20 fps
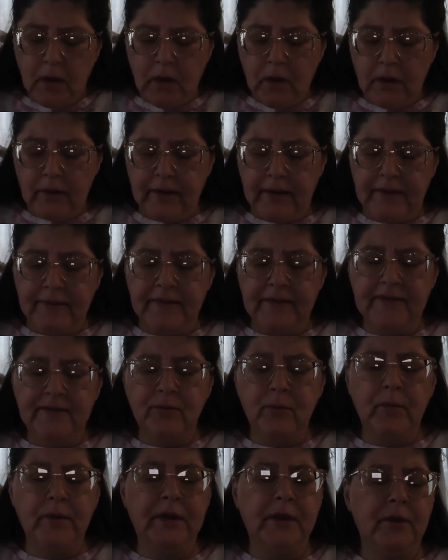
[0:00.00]
All right, this
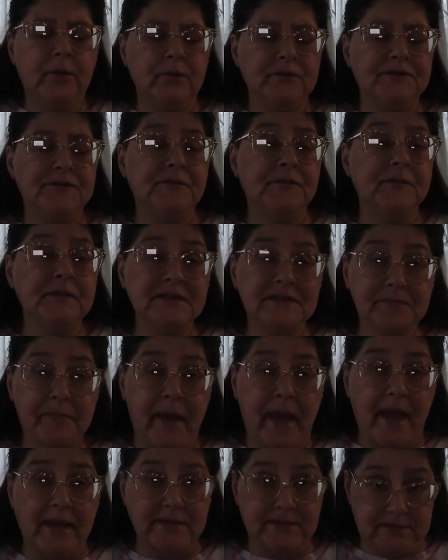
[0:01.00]
one here was from this
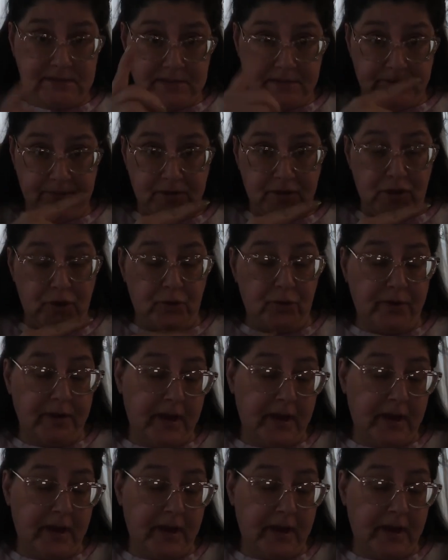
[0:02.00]
past year